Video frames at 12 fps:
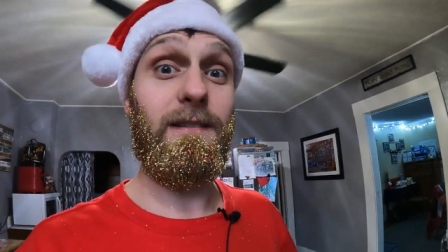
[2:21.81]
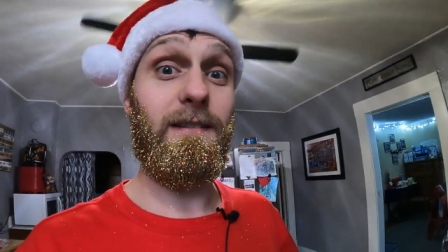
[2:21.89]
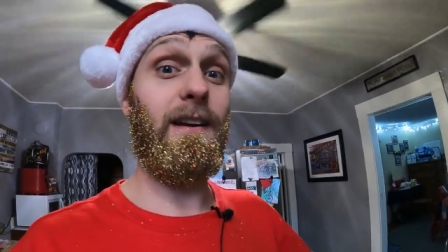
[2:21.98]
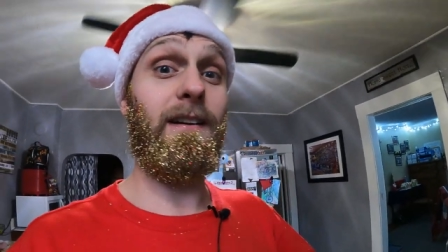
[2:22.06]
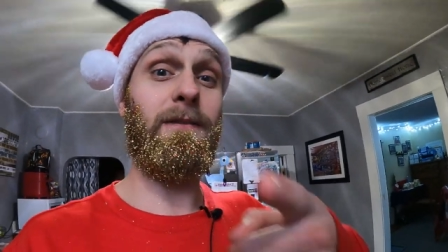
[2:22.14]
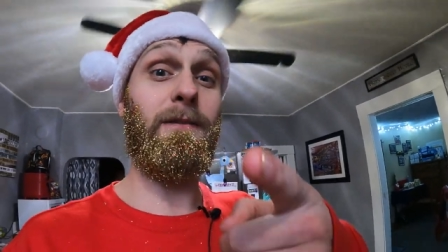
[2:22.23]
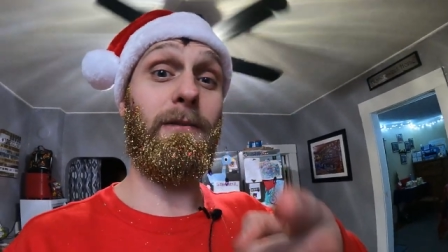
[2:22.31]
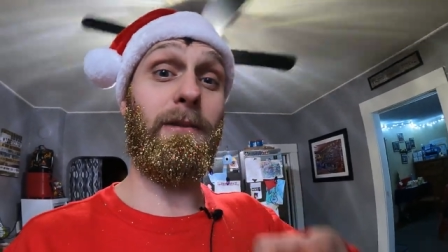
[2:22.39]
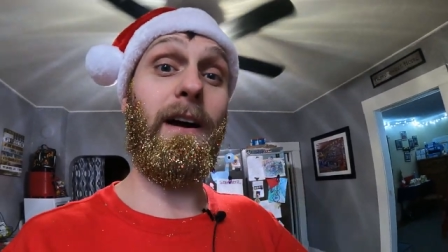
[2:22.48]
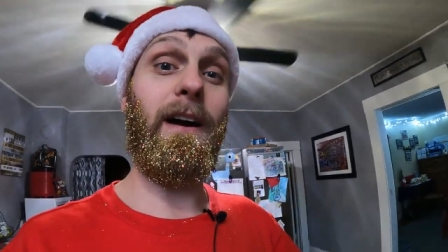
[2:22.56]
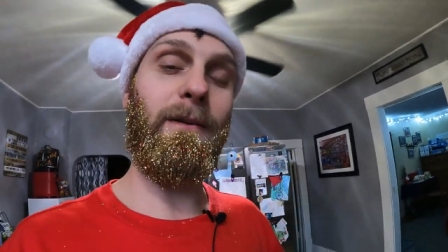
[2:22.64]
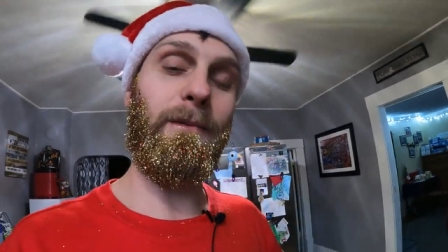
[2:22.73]
Yeah, you know the
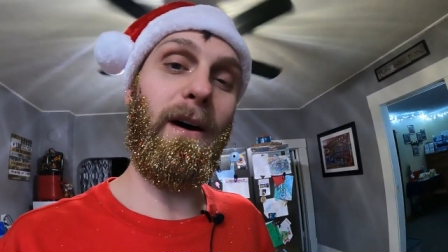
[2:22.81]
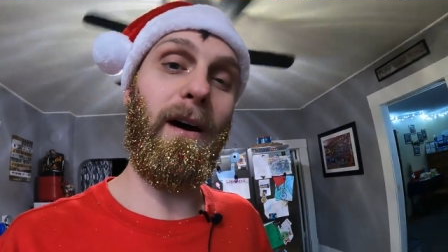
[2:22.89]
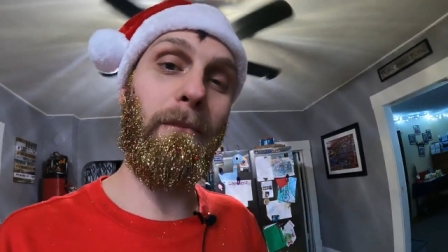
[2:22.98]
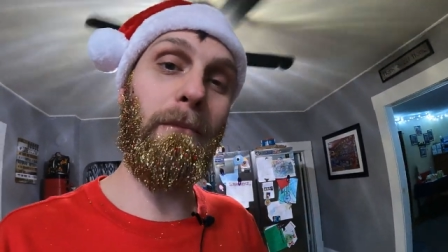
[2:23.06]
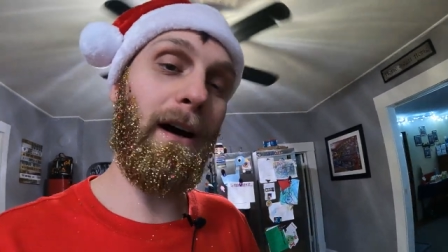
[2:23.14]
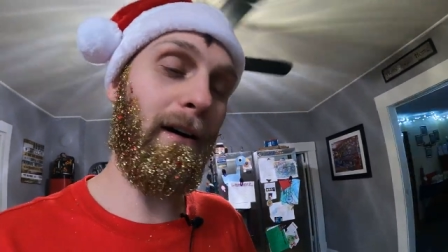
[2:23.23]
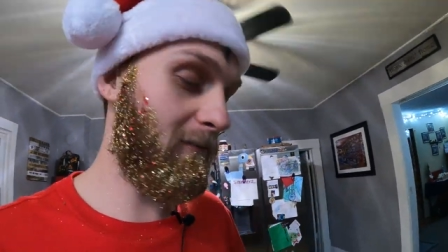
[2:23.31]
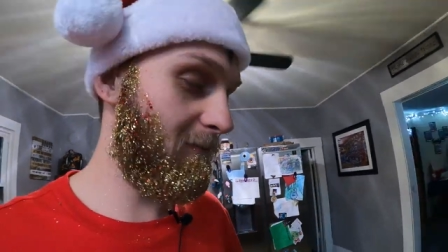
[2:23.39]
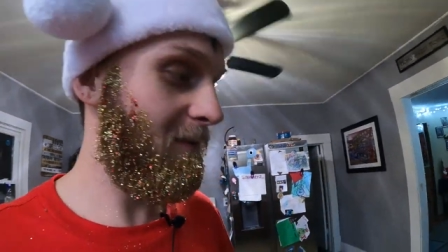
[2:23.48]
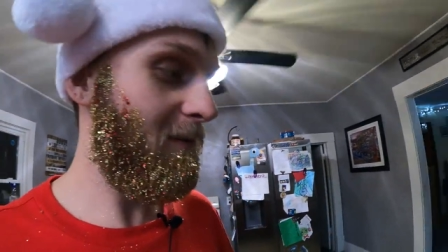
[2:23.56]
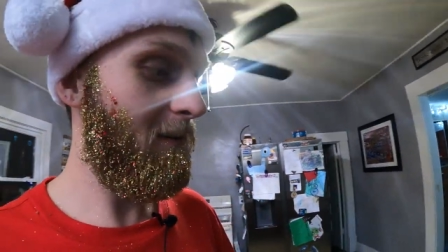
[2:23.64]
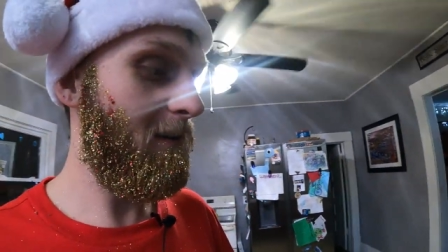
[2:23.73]
guy I'm talking about.
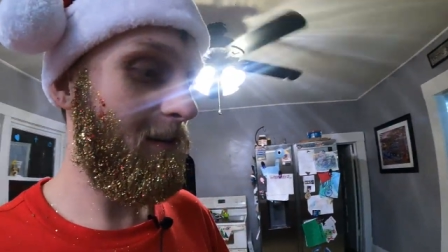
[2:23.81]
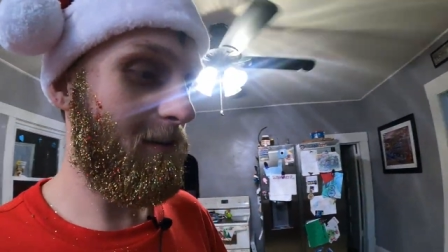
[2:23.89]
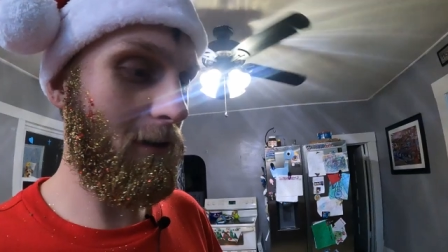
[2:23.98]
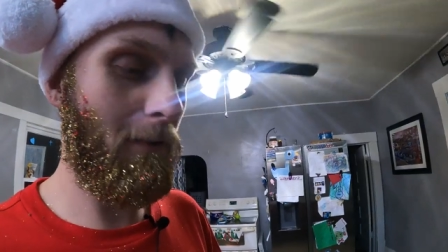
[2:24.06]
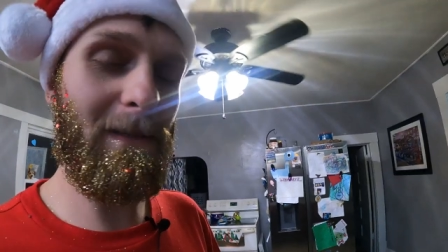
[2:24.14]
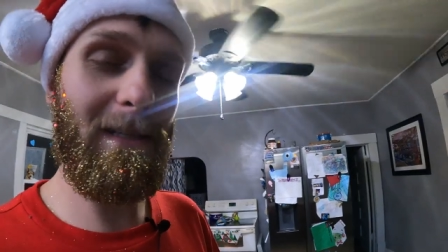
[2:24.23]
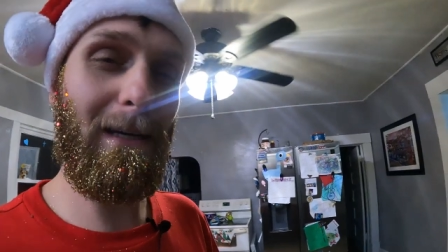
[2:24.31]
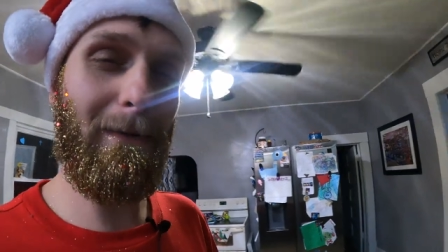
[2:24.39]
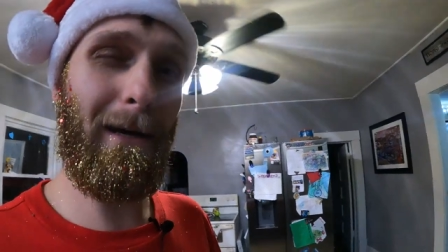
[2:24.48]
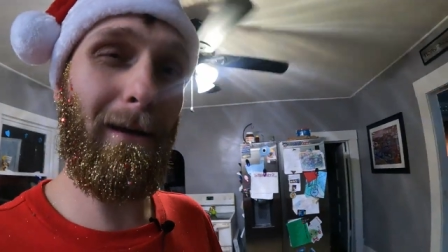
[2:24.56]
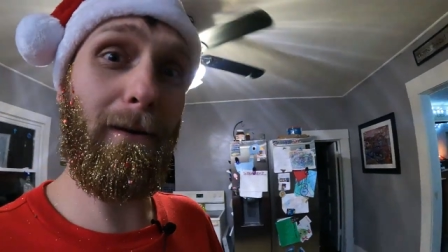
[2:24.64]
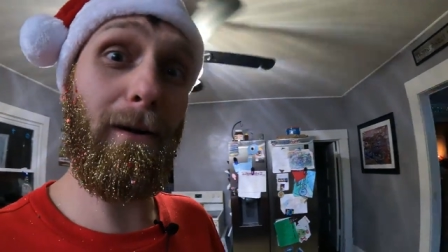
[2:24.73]
Drop his name
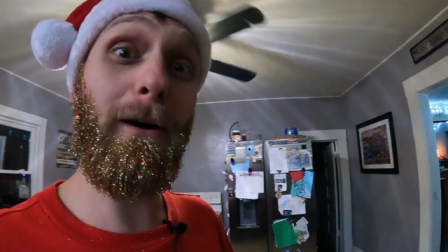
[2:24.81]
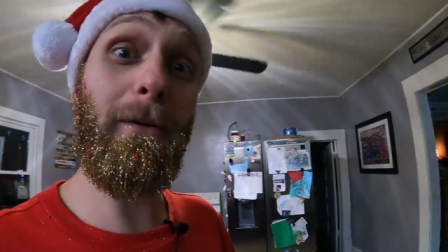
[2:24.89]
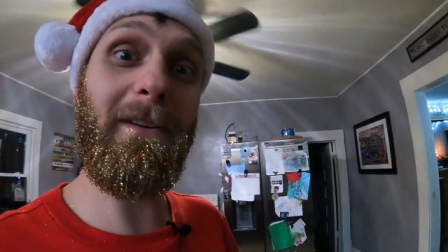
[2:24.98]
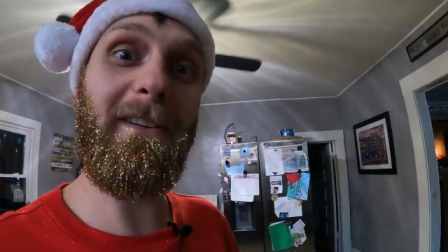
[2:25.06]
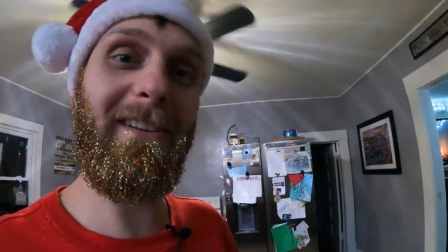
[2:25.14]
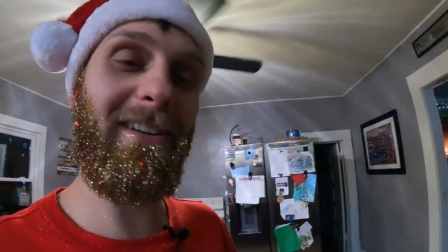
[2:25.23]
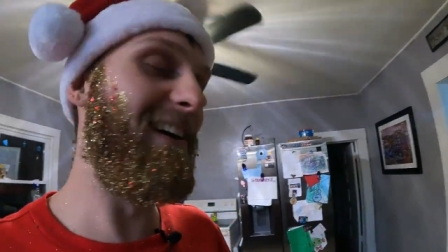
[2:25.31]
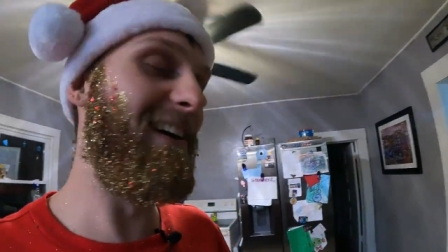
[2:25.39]
down in the comments.